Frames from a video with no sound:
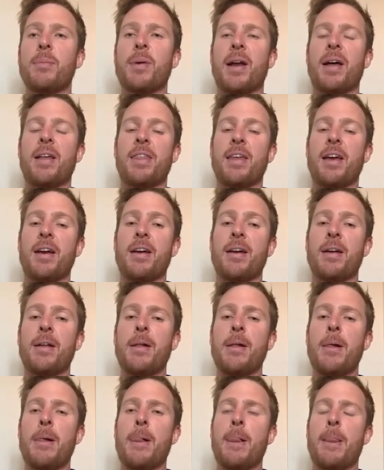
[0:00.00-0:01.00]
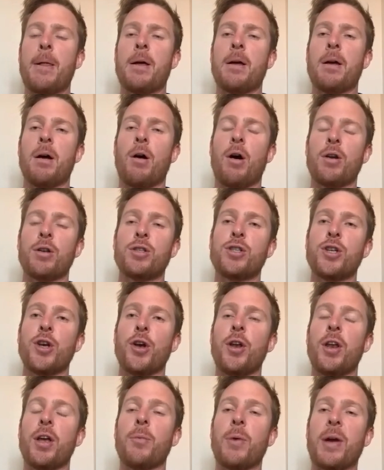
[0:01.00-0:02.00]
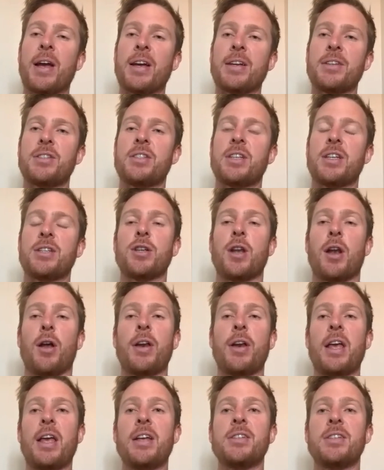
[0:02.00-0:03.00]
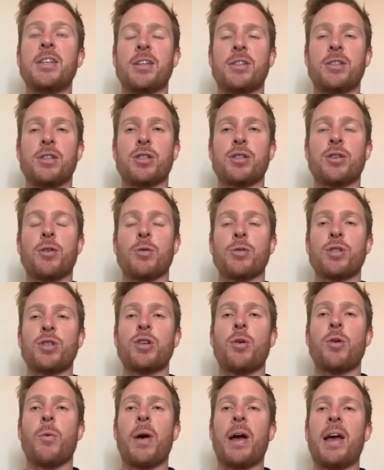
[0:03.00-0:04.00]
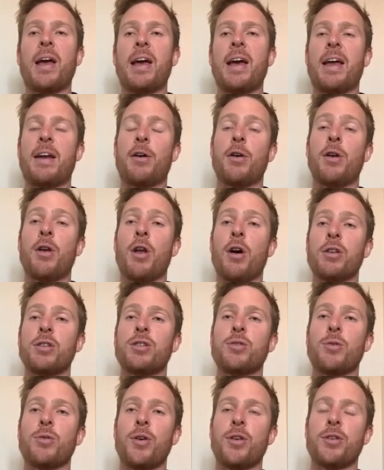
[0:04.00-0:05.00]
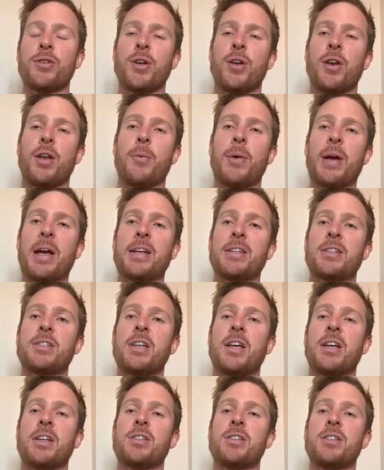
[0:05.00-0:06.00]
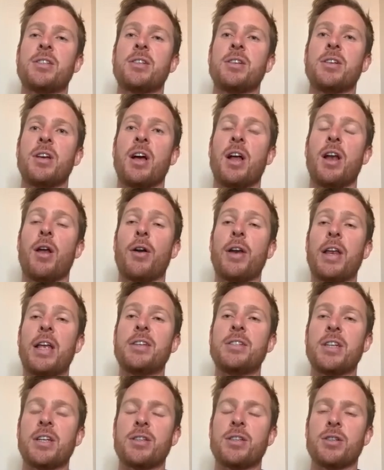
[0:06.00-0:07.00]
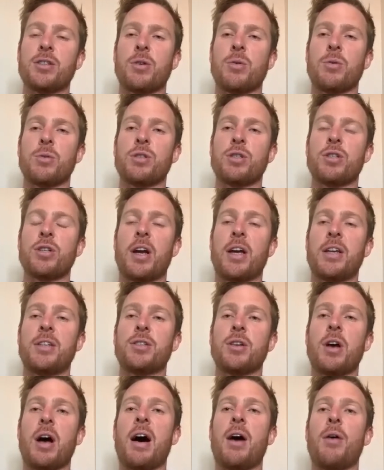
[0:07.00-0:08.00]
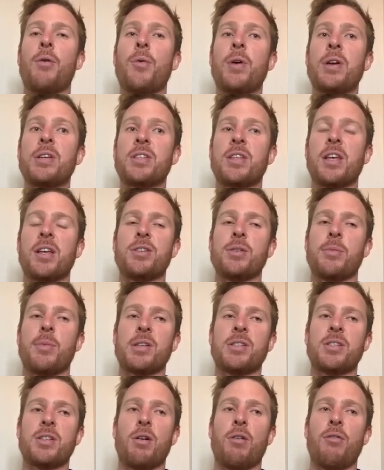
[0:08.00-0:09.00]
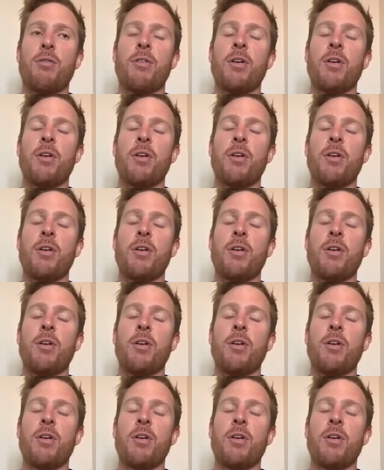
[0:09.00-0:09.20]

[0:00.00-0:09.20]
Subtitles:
but I think on turning wickets, it's a lot easier to score square, and on non-turning wickets, it's a lot easier to score straight. So I always think to myself,